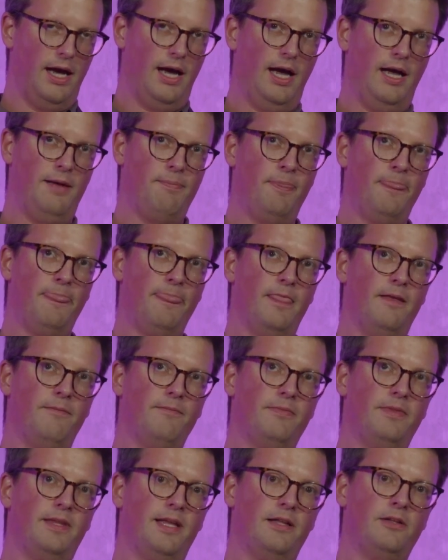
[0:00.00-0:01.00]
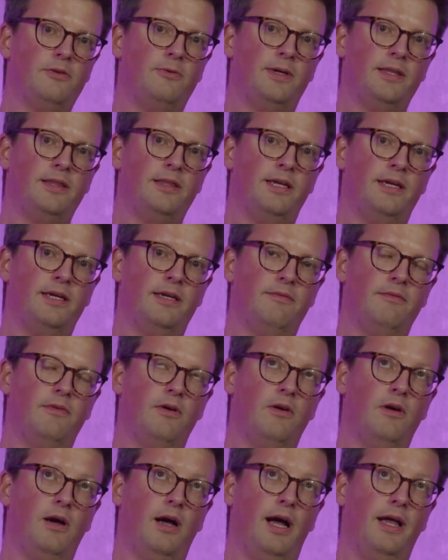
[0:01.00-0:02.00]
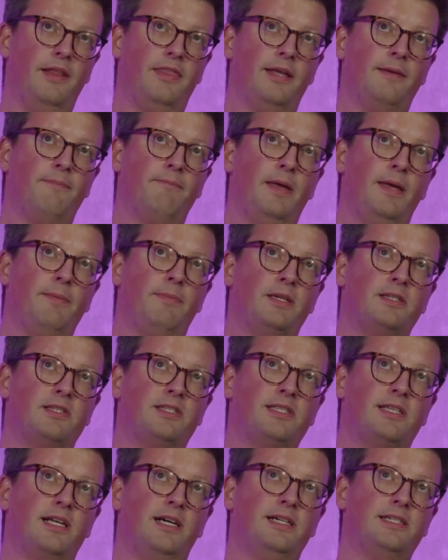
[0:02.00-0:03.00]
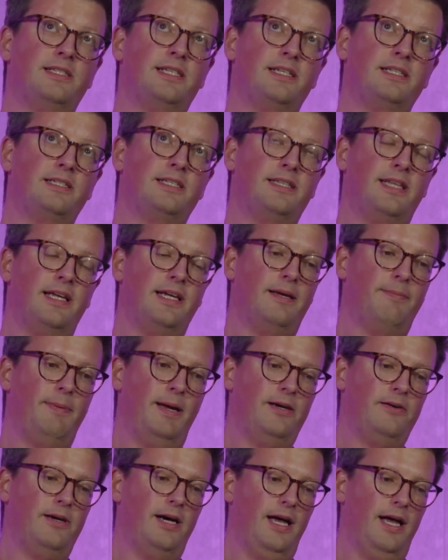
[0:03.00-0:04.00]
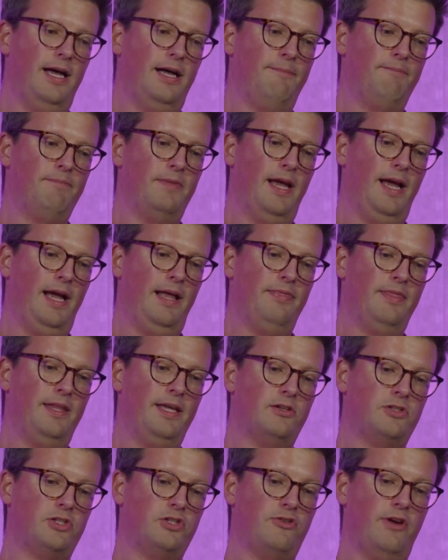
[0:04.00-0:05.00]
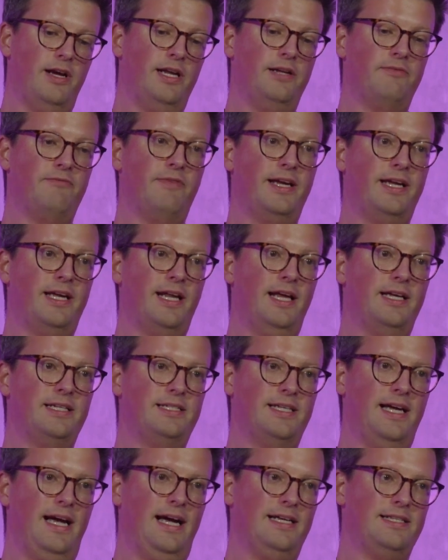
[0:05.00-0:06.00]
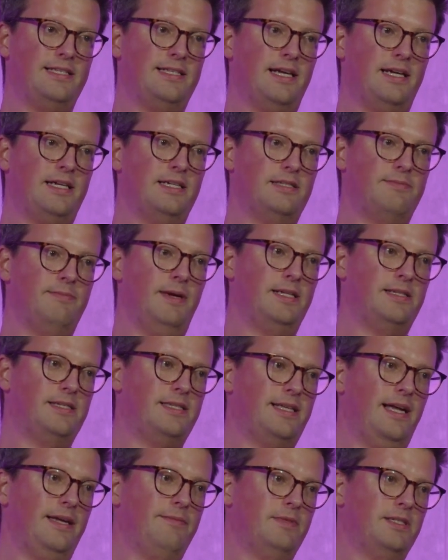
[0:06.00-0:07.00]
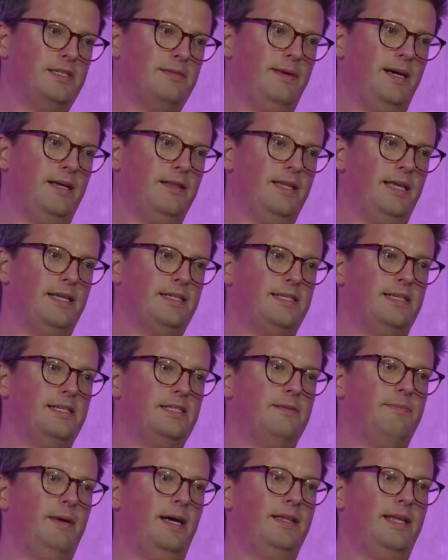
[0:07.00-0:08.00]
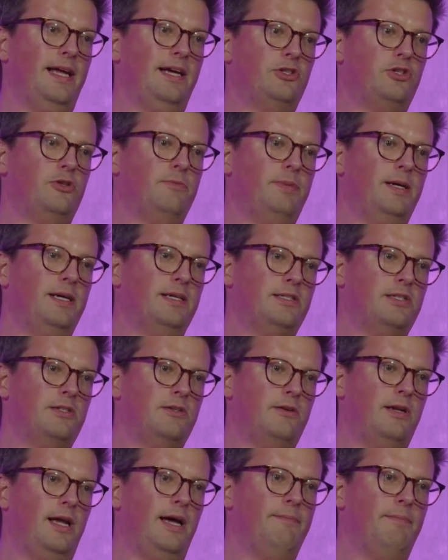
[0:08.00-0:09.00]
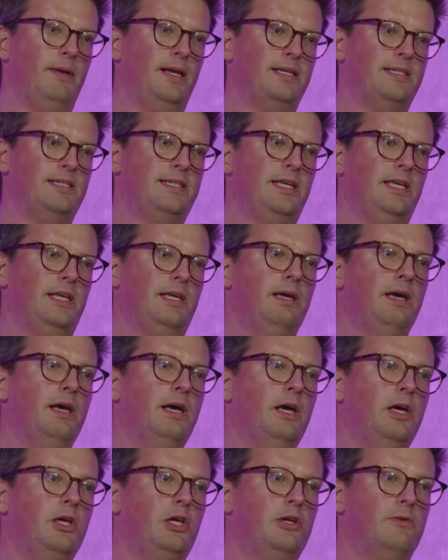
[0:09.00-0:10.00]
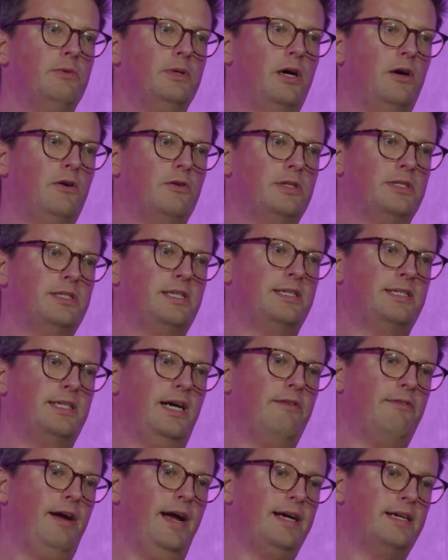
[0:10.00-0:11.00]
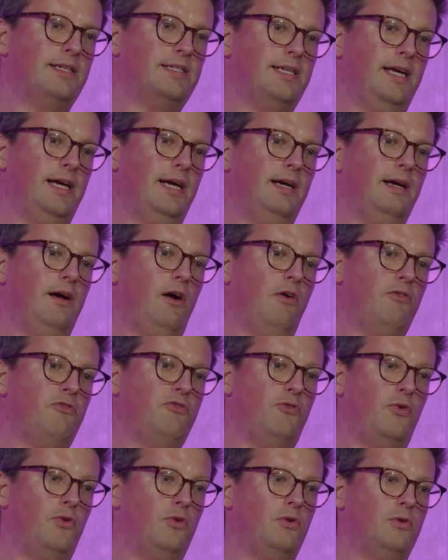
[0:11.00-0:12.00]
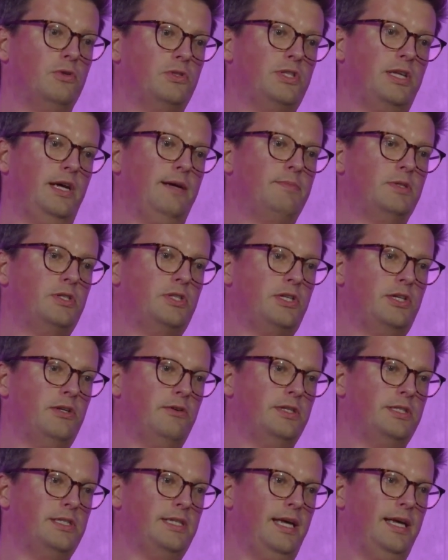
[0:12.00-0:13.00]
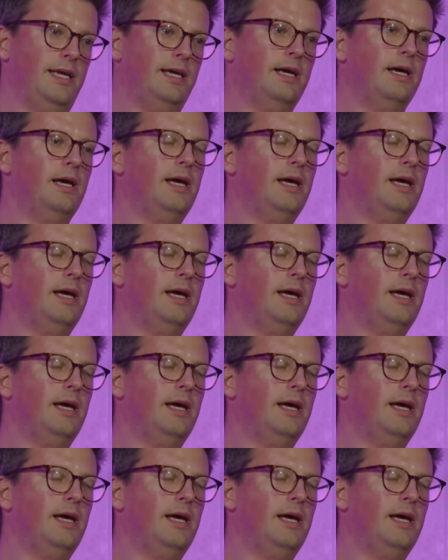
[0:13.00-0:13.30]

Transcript: The other one that I think people are starting to think about, and the Australian regulator, ASIC, has made a statement about this, is about the actual personal liability you would hold as a director for cybersecurity.